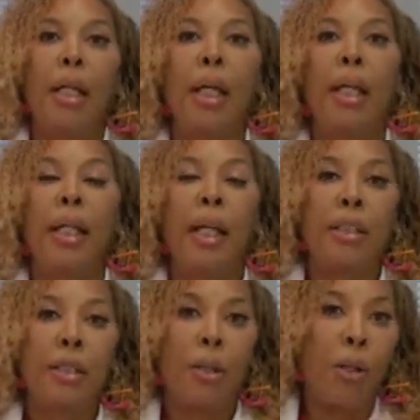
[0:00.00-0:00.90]
And
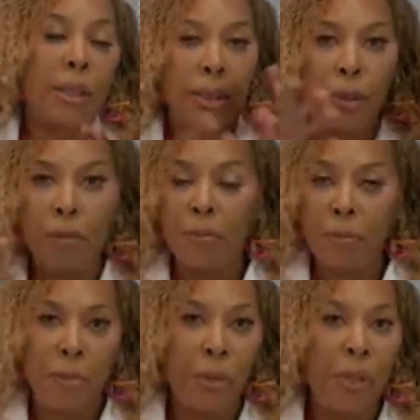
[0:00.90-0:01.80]
that's also
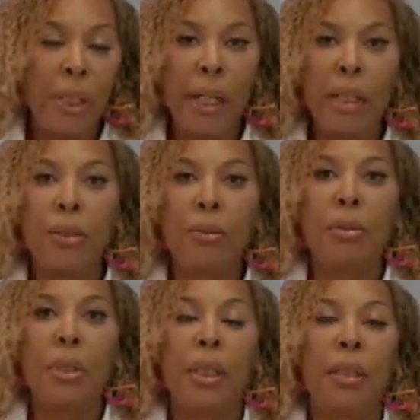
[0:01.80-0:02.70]
very
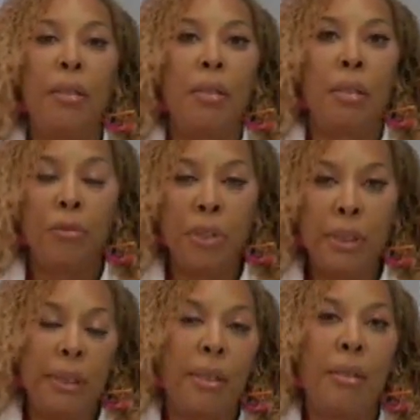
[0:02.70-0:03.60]
natural in the
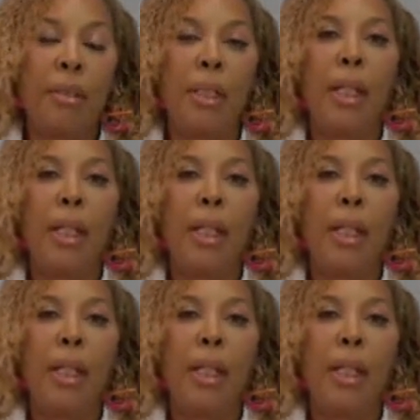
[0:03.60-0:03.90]
result.